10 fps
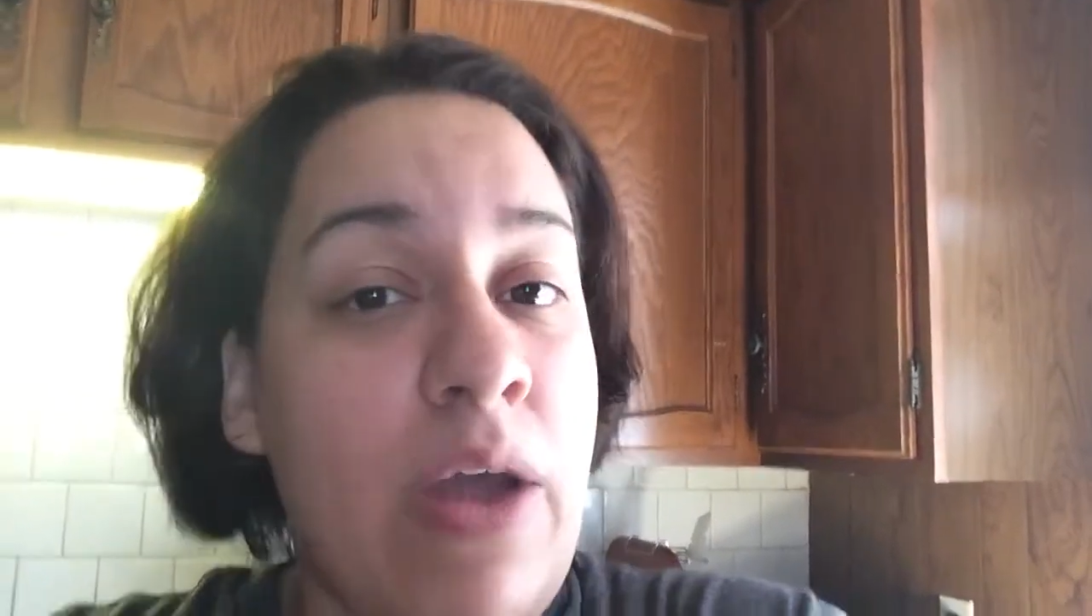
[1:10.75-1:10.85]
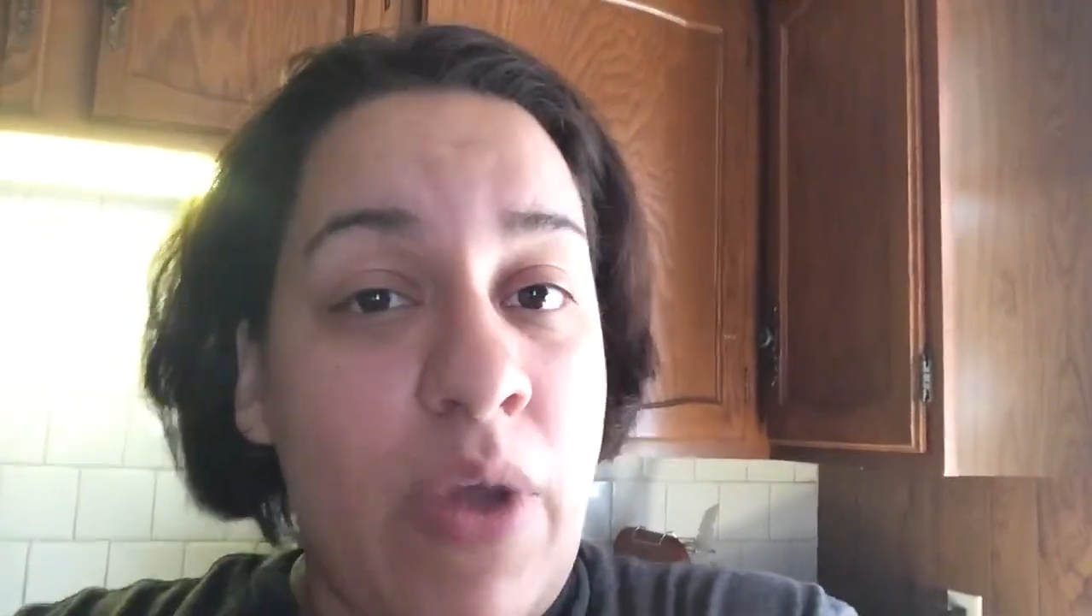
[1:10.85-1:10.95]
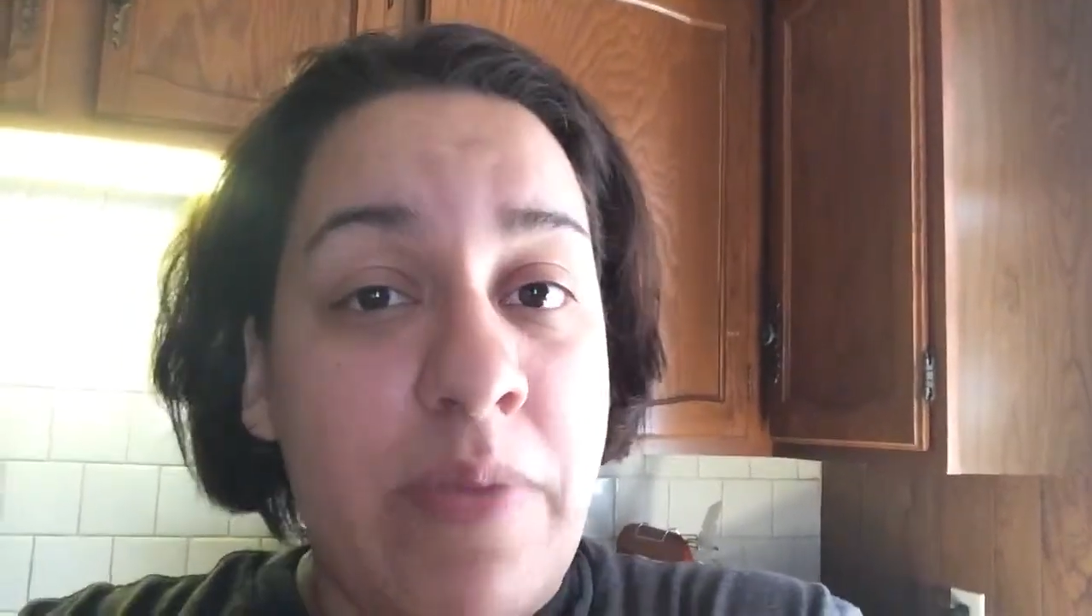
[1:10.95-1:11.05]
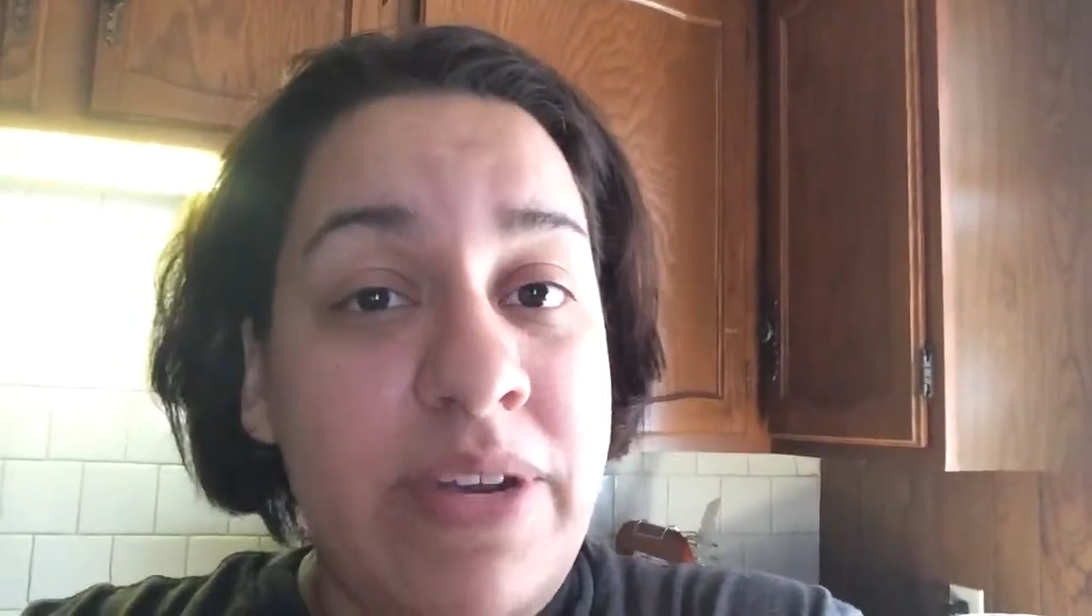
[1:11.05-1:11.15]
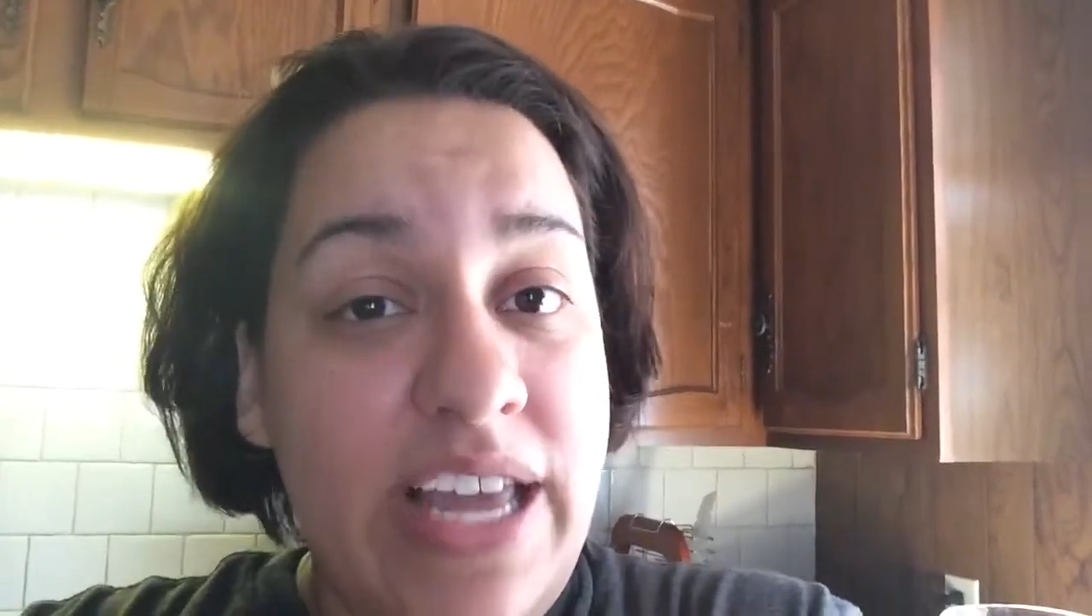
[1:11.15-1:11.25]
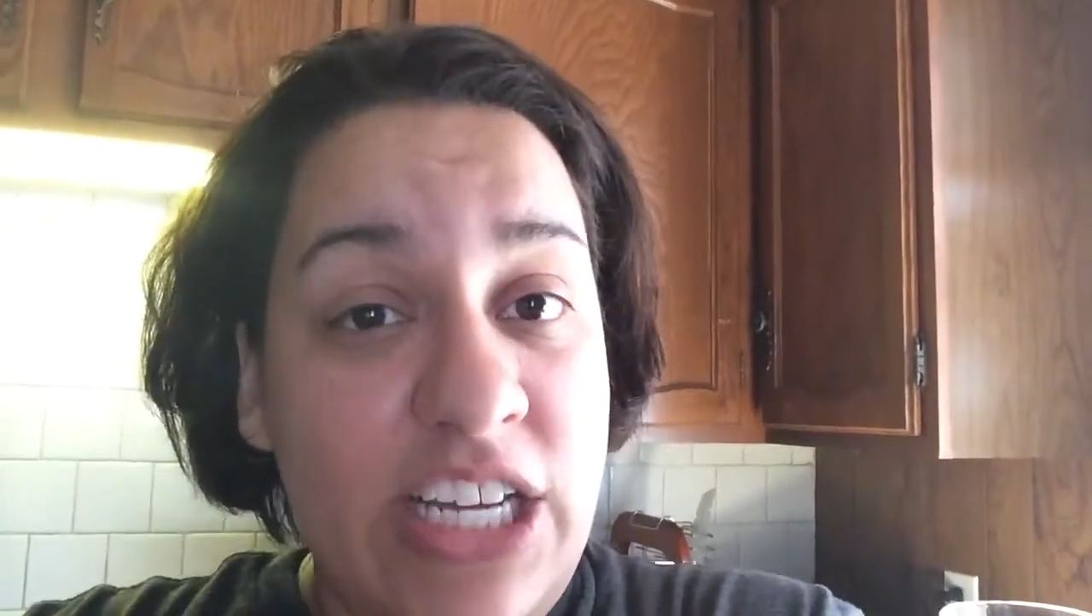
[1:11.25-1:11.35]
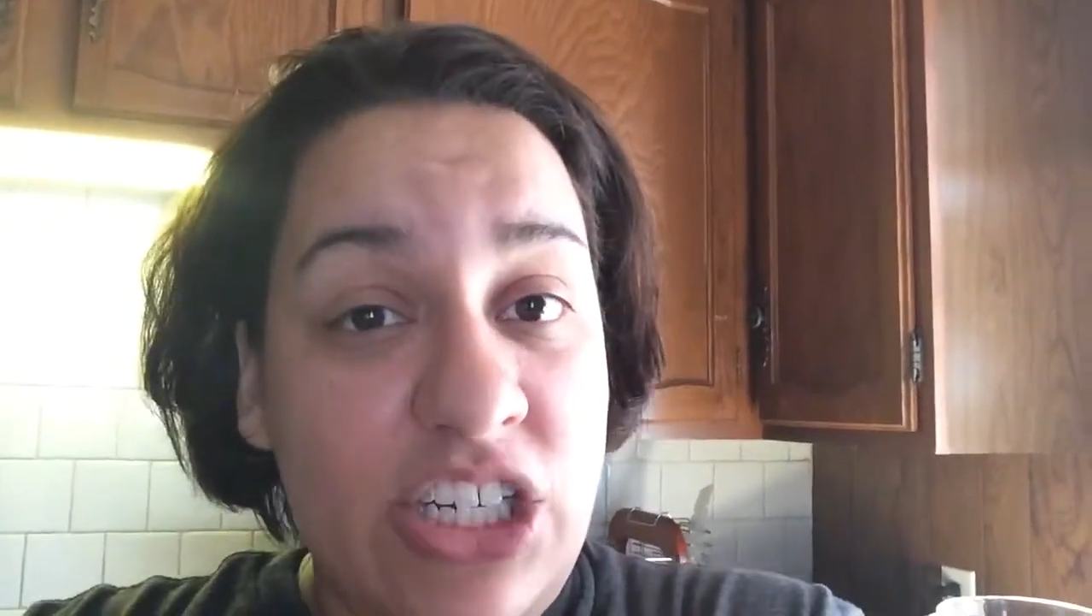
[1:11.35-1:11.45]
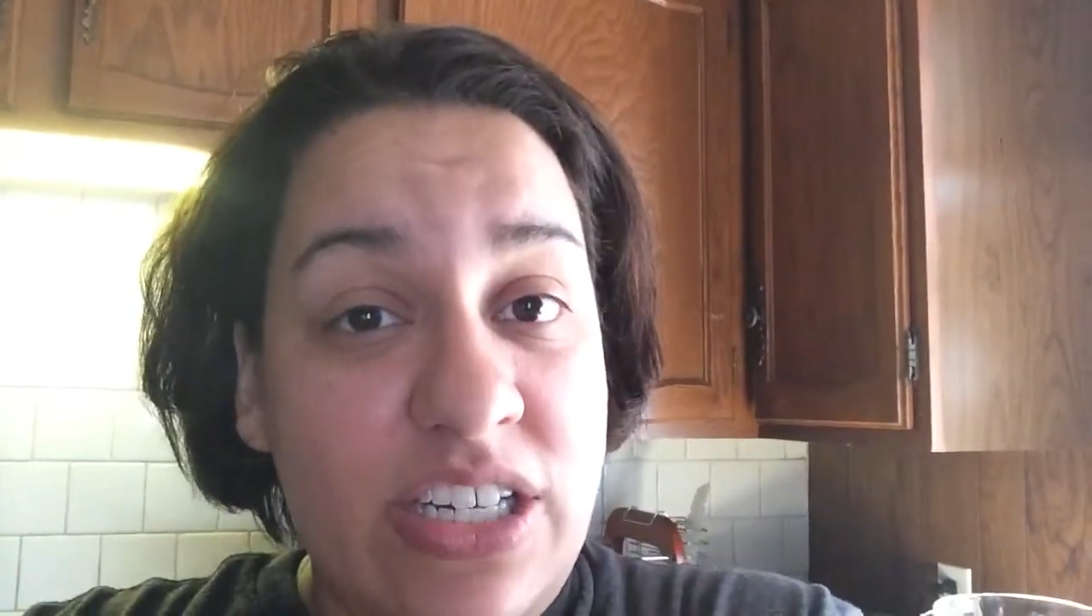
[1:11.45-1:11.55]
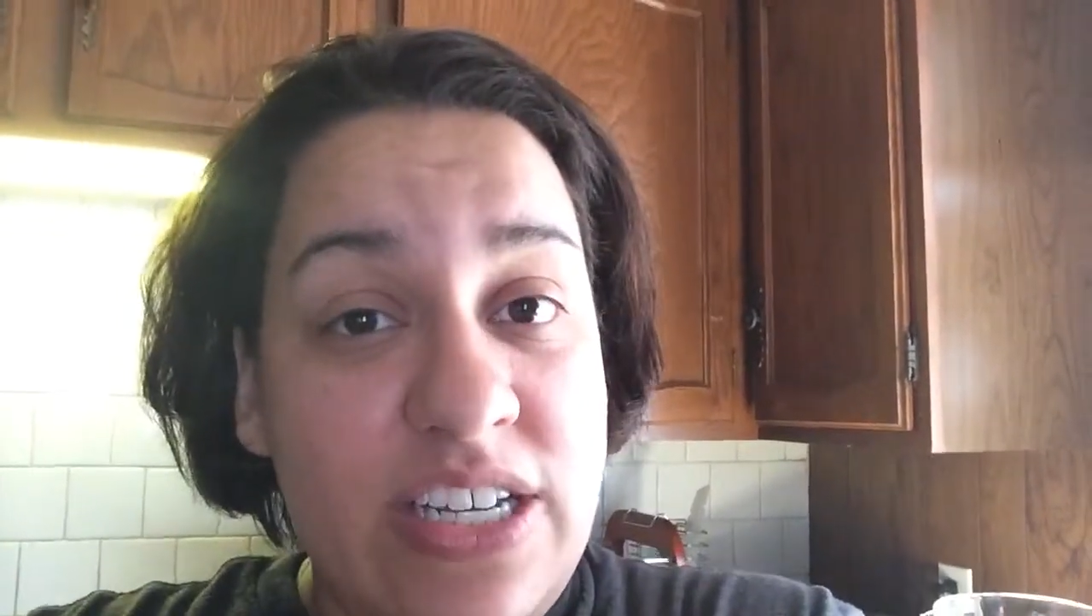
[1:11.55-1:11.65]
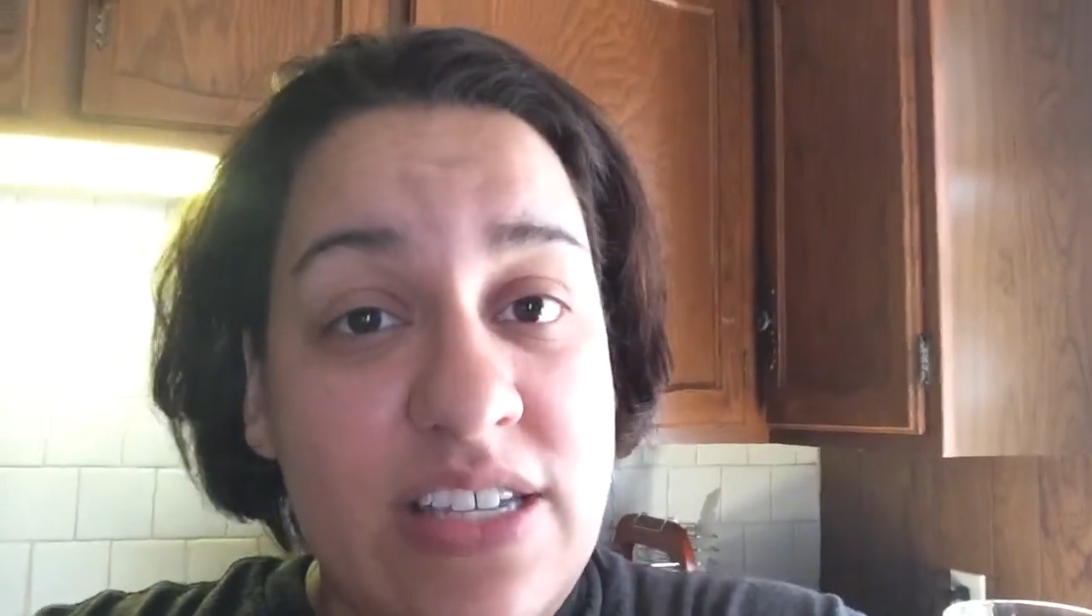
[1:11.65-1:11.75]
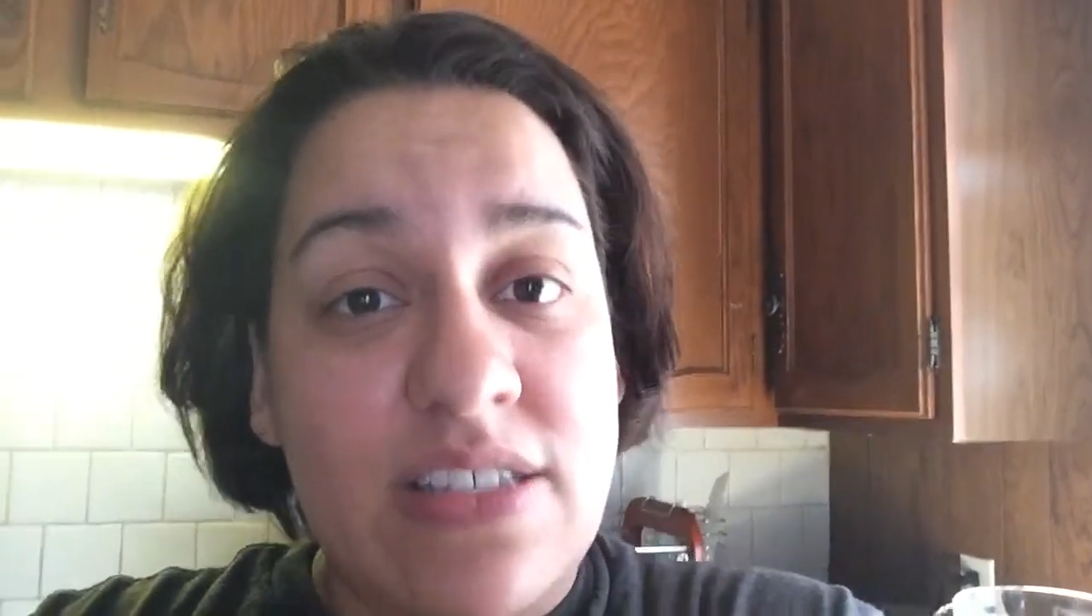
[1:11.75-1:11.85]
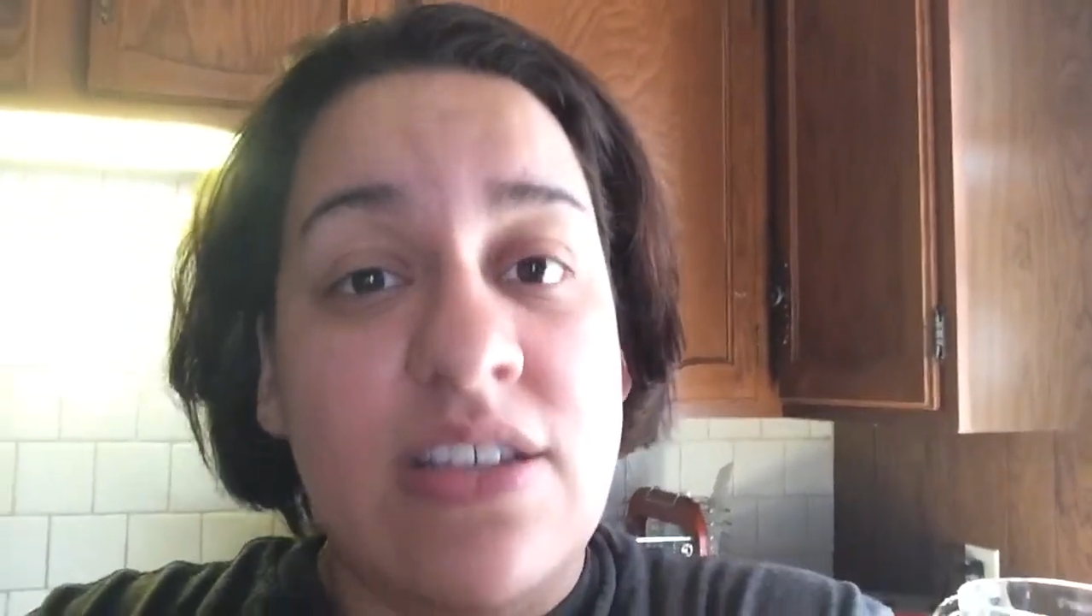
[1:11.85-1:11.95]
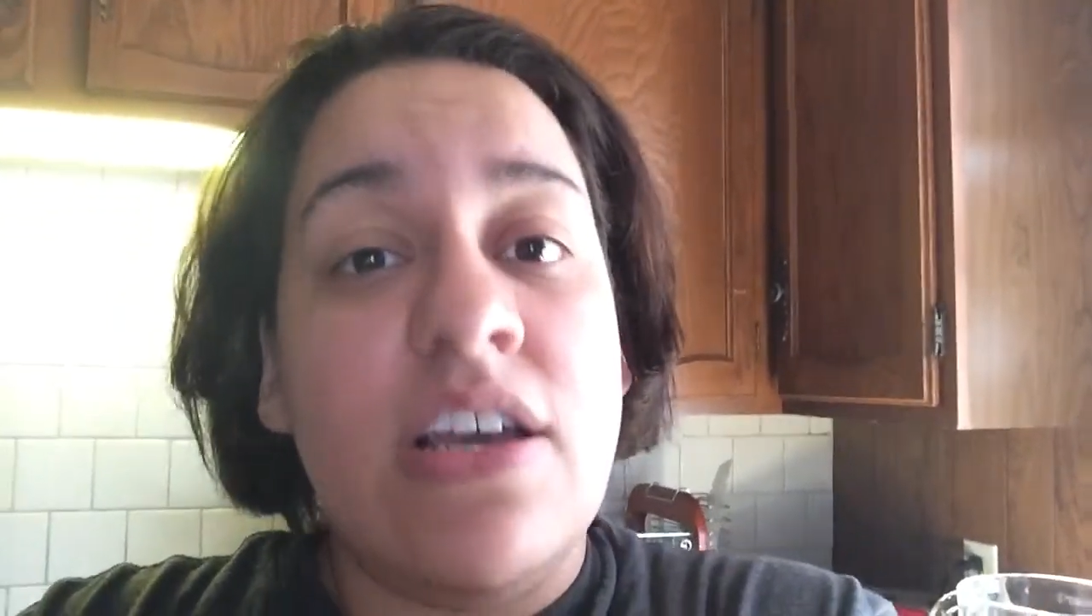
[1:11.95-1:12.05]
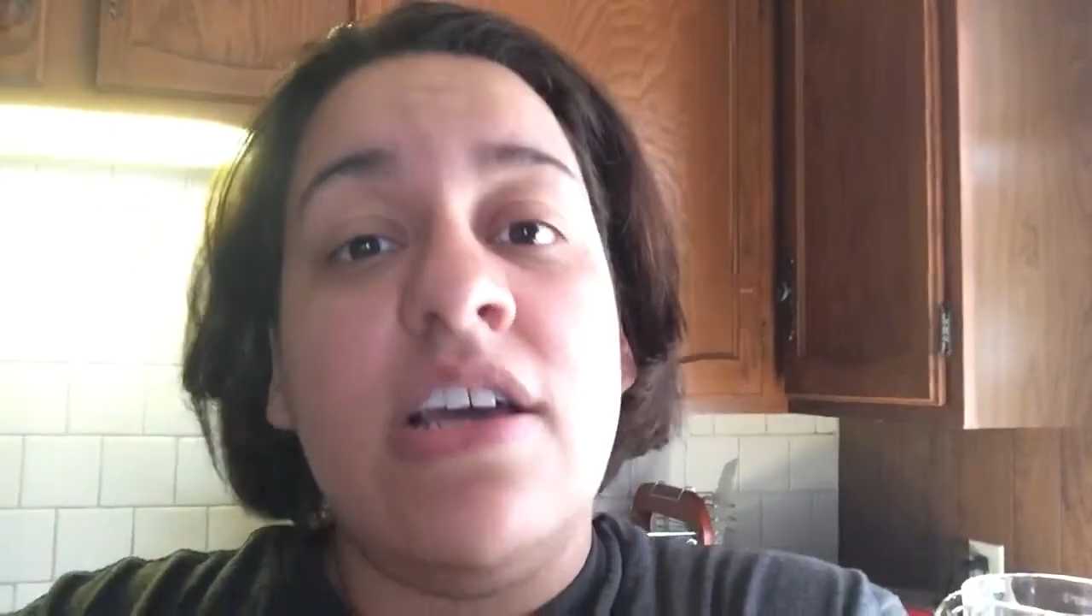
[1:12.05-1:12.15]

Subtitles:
recommendation is